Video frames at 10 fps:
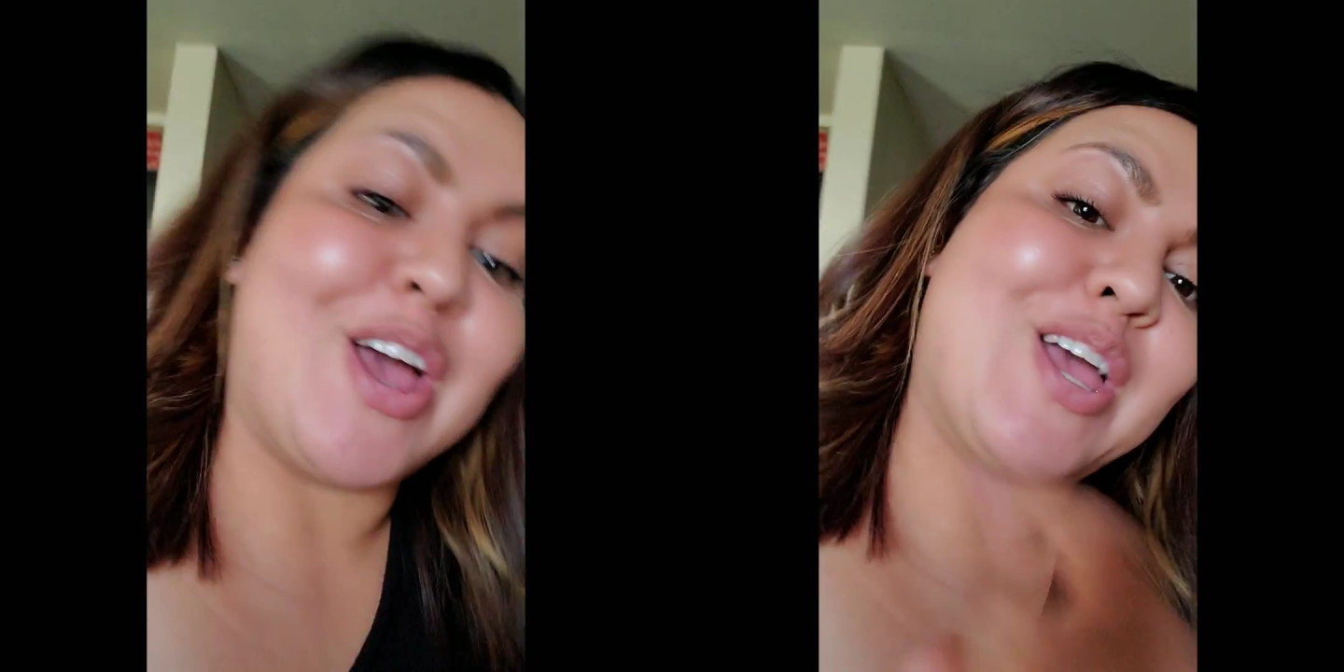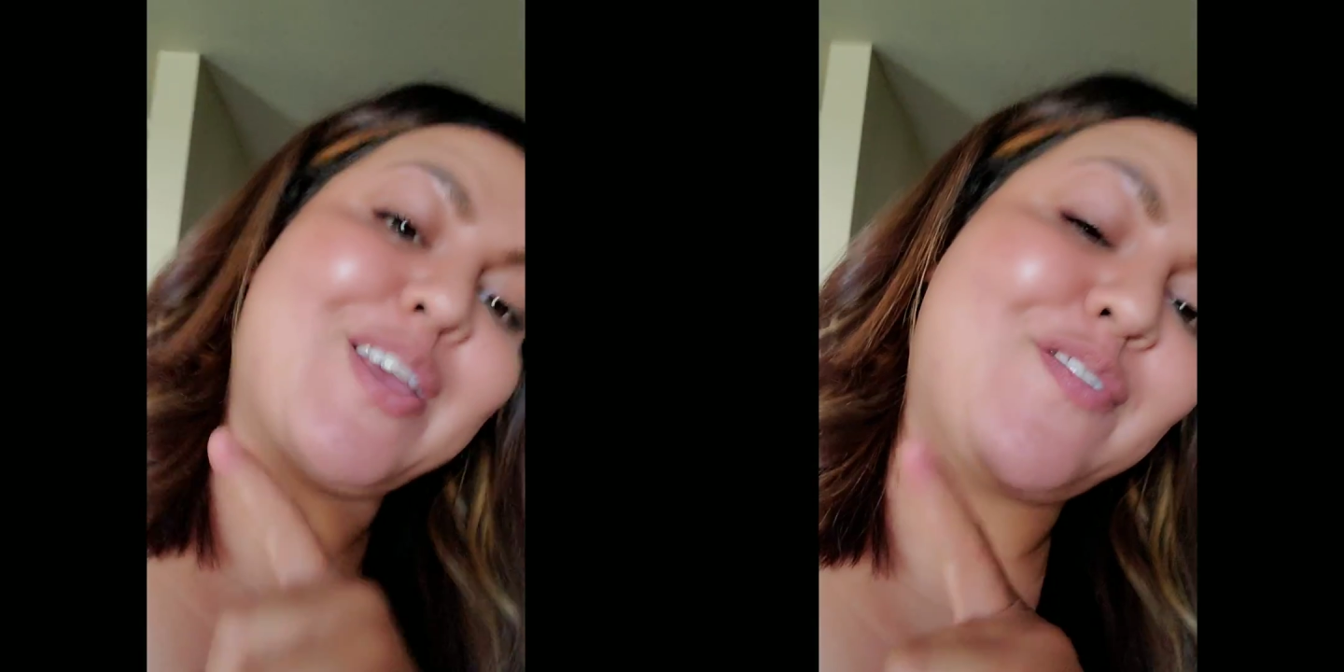
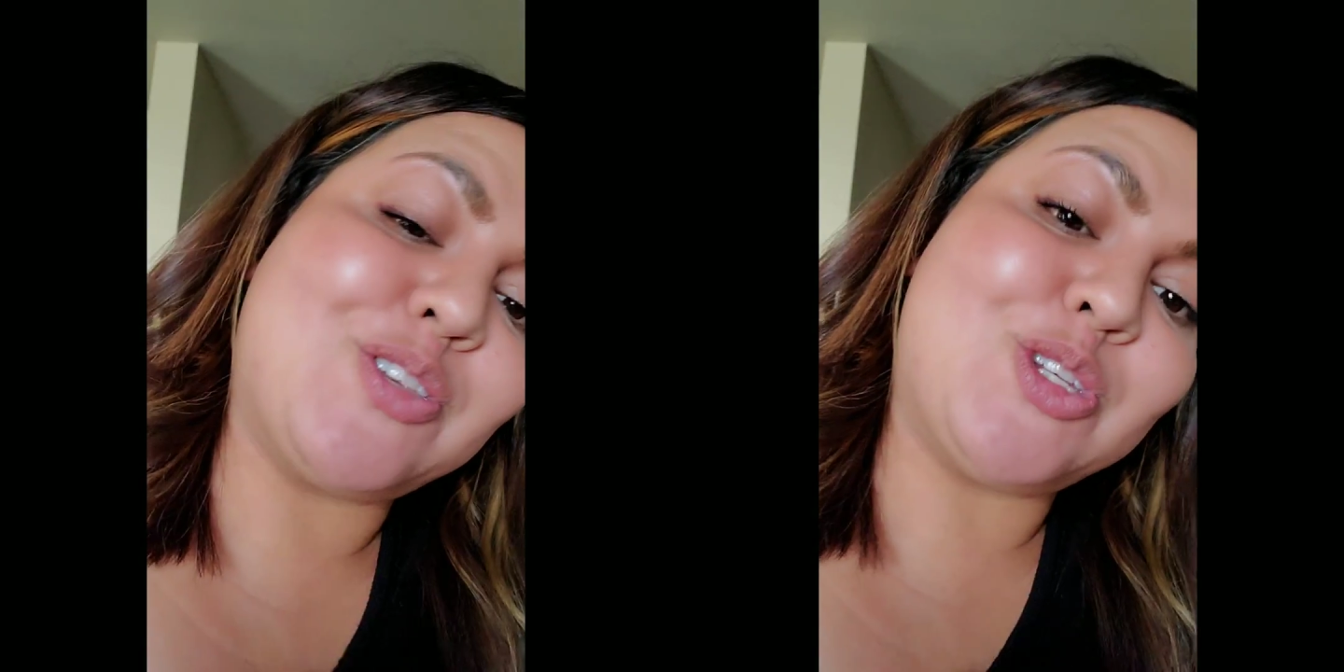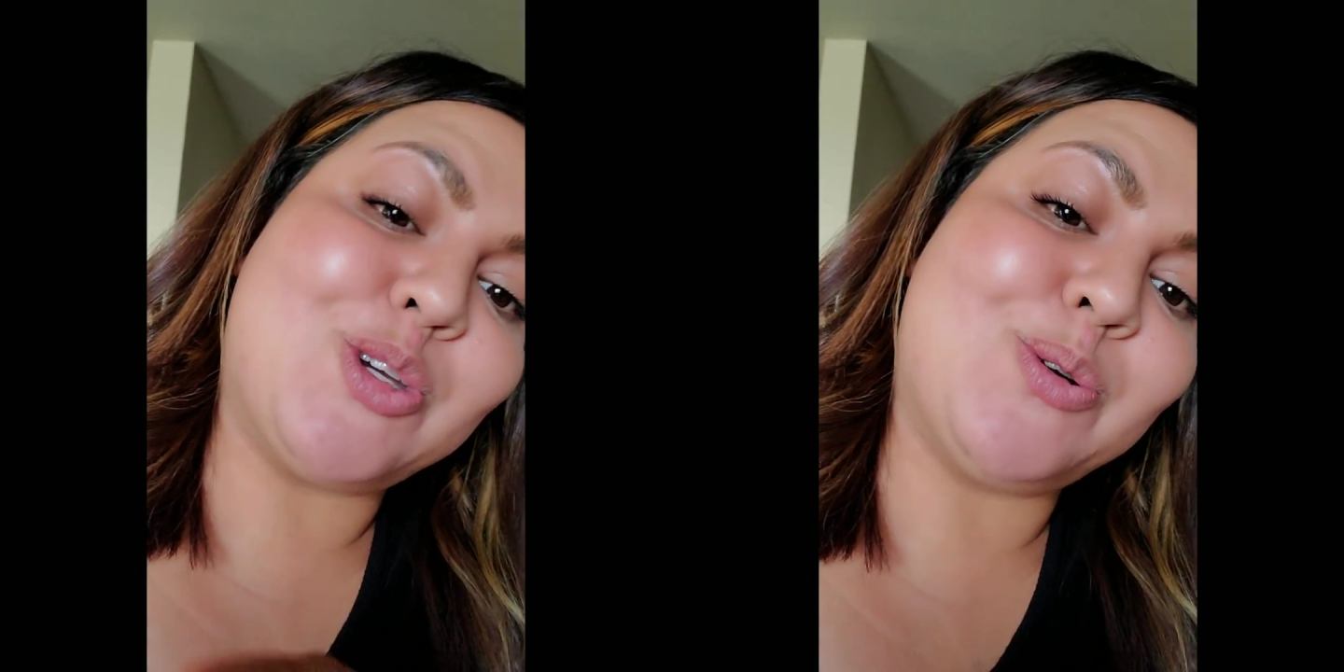If you
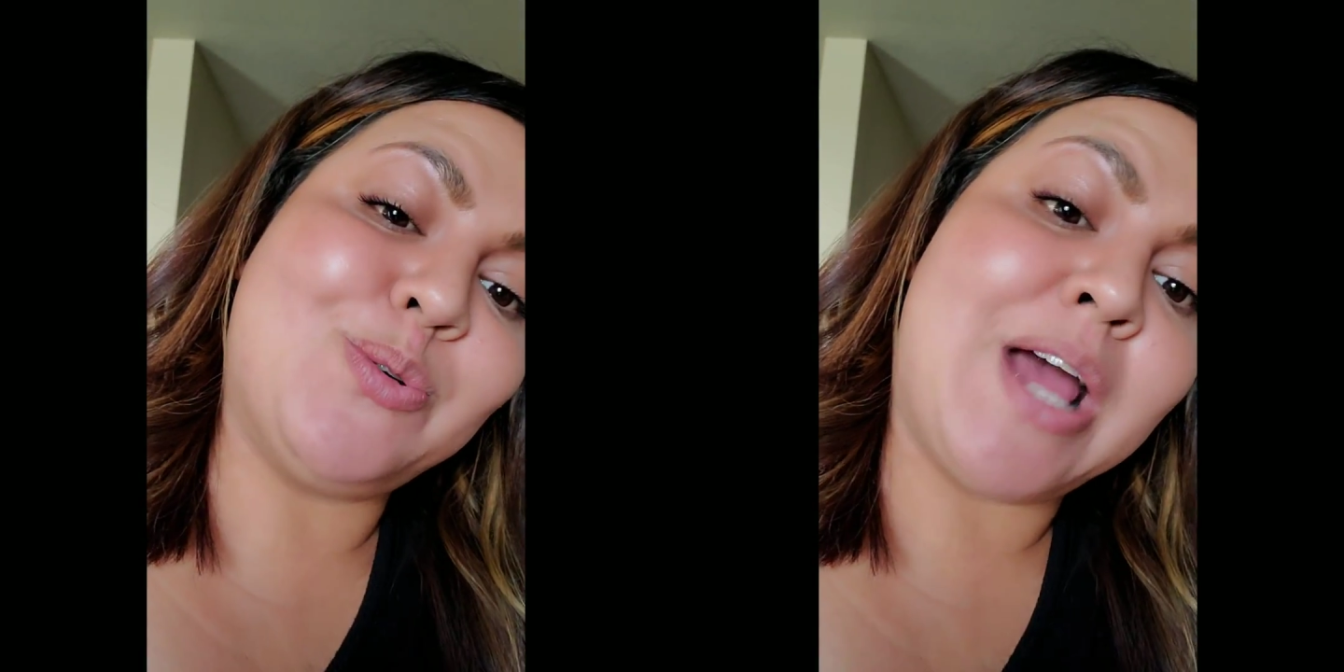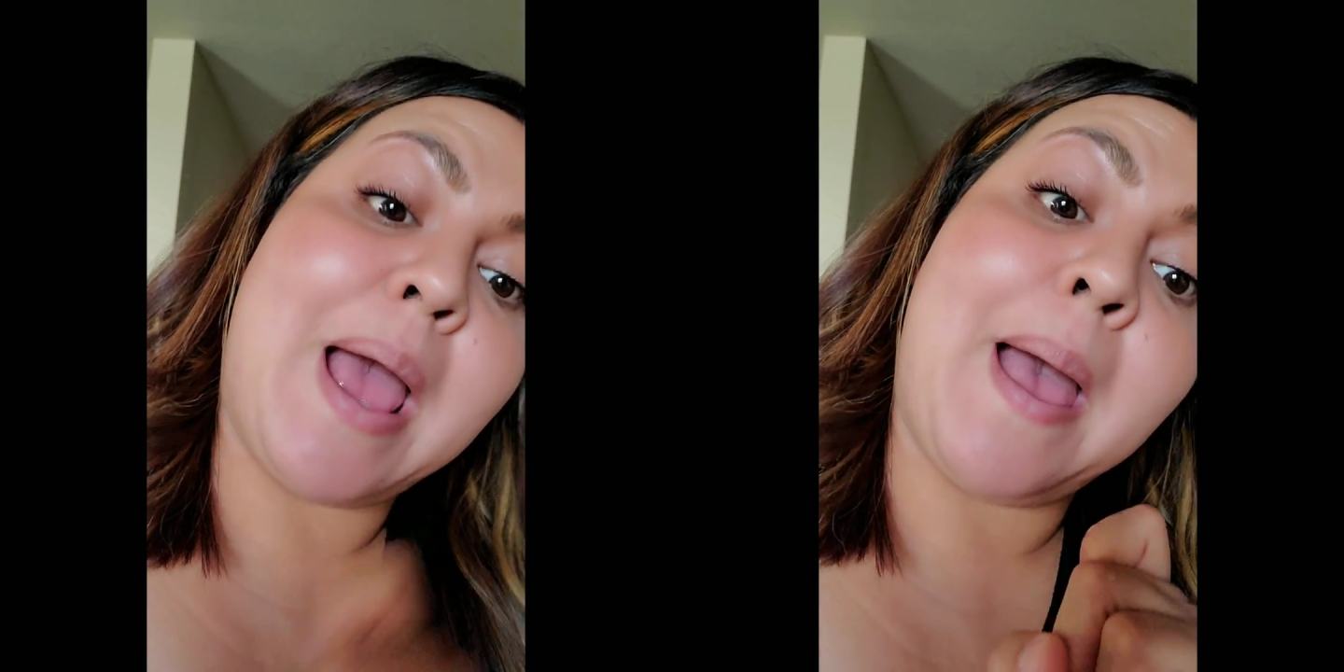do,
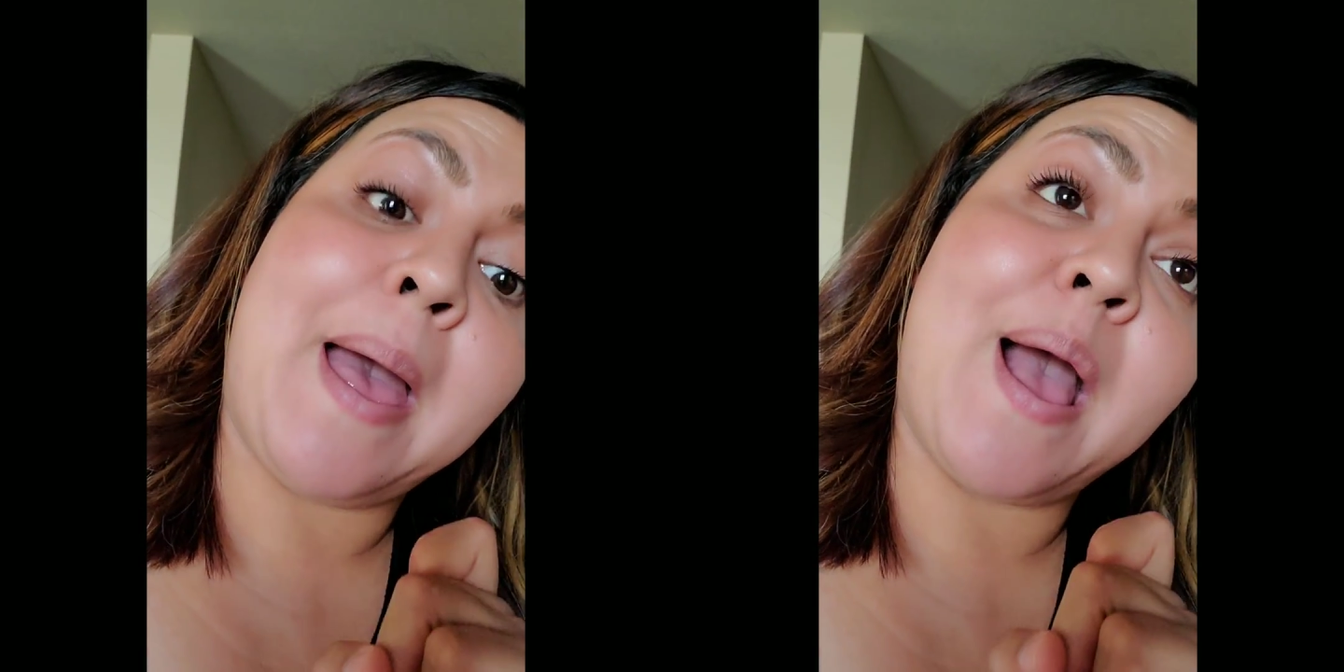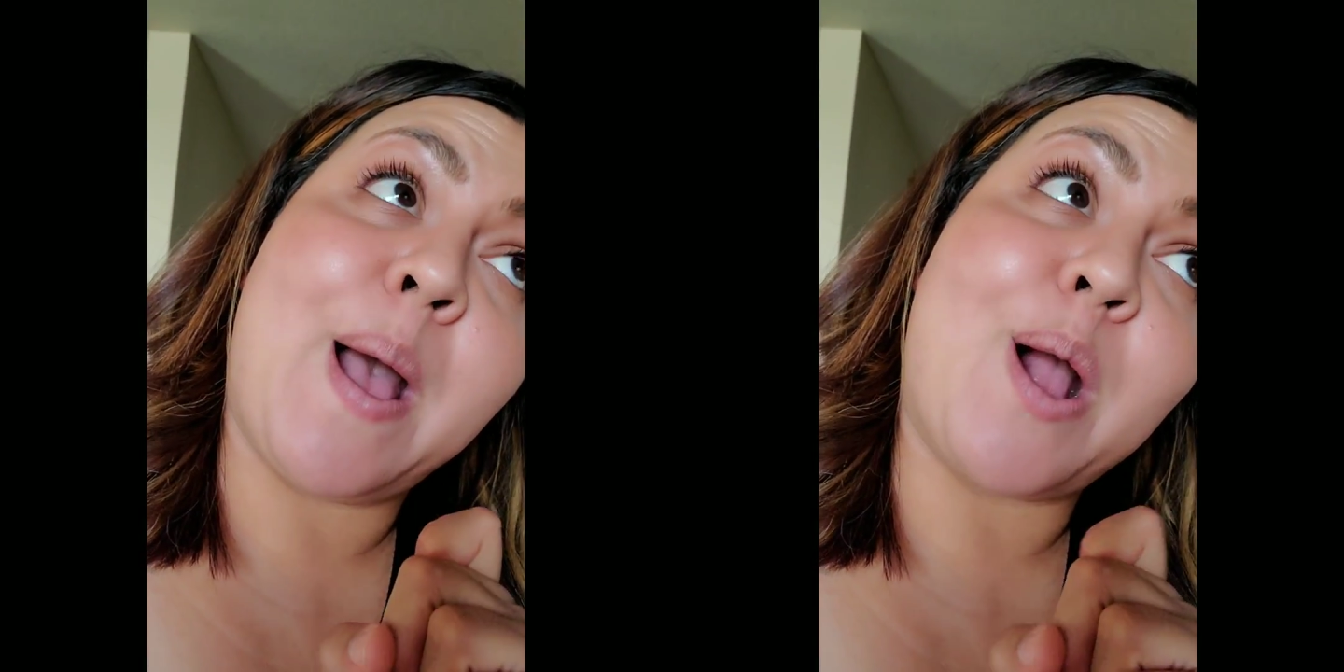
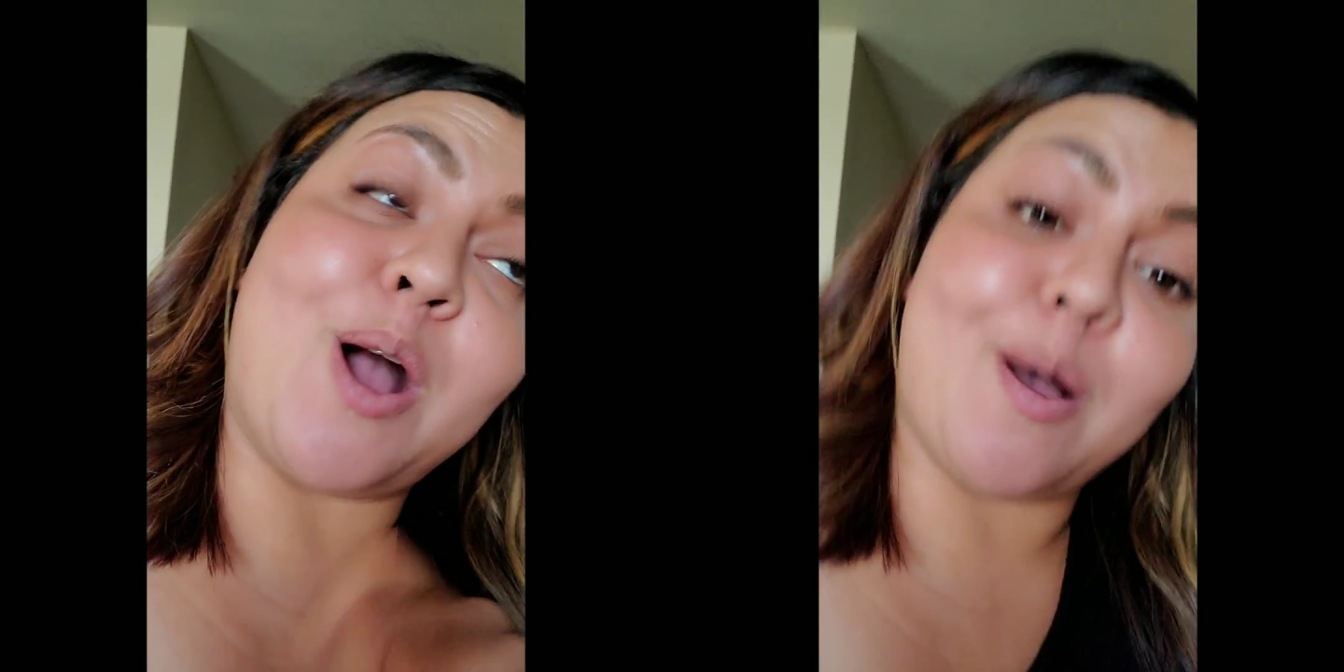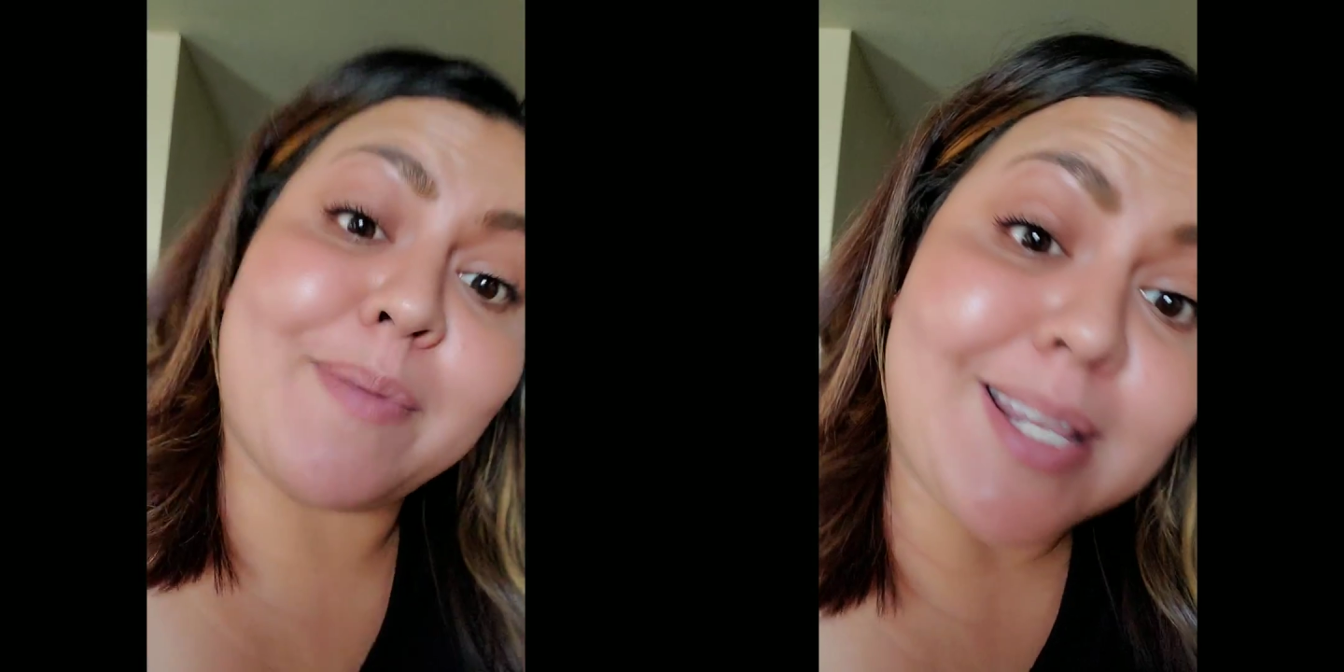
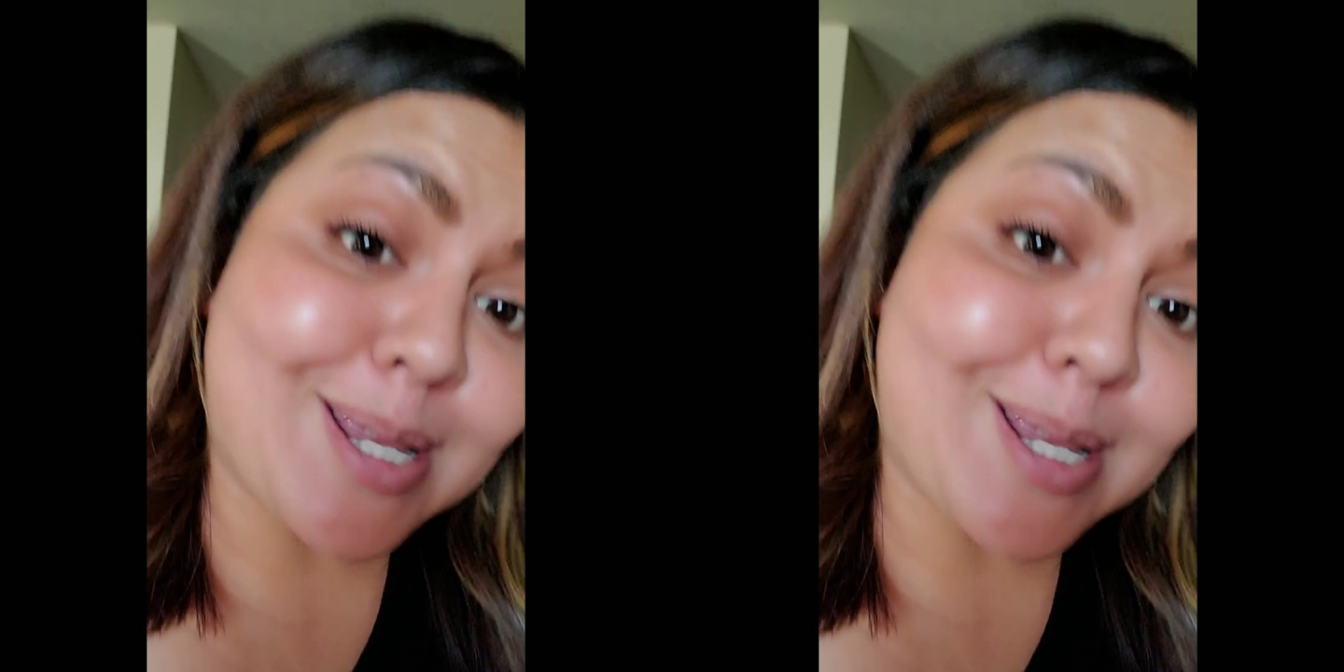comment